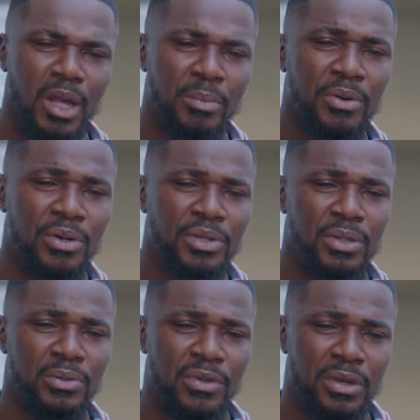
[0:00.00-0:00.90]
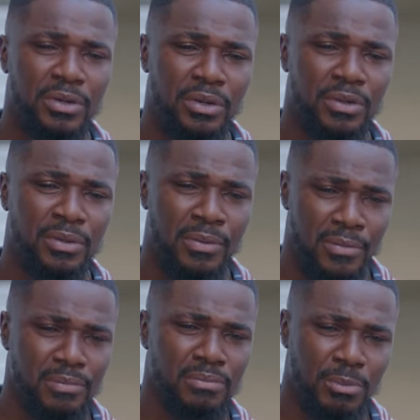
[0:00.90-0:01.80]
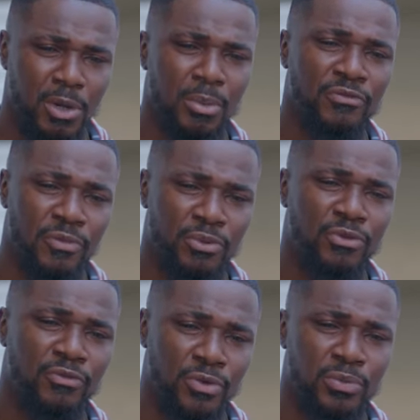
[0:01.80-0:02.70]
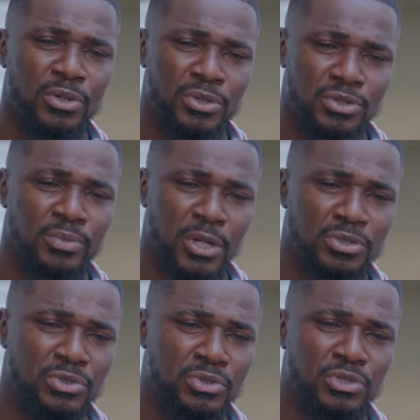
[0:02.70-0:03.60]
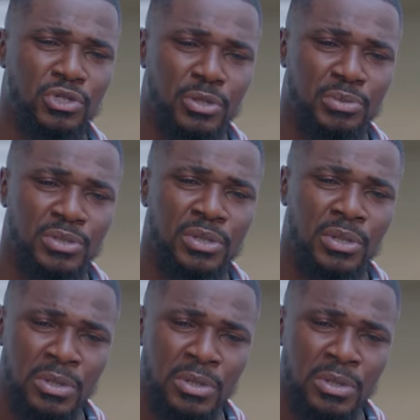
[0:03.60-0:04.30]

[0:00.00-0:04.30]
Amir and Nelu, thank you. I'm coming for both of you because you're about to lose your jobs.